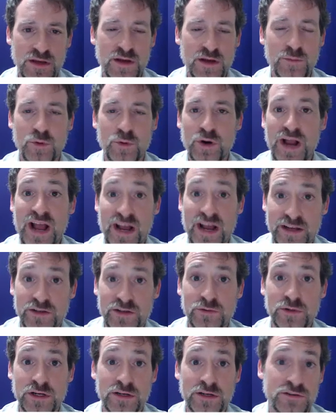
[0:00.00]
a more
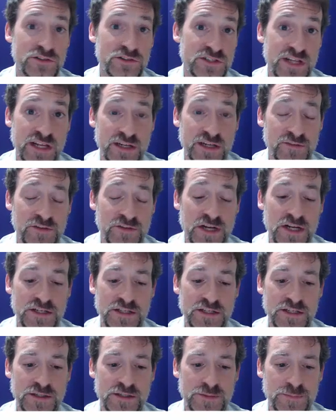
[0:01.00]
accurate understanding of an
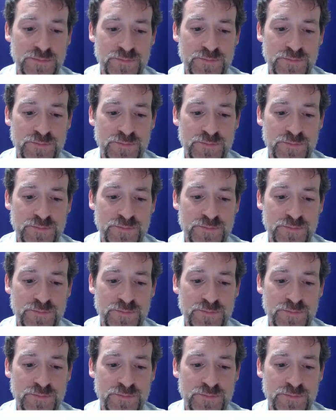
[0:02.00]
idea.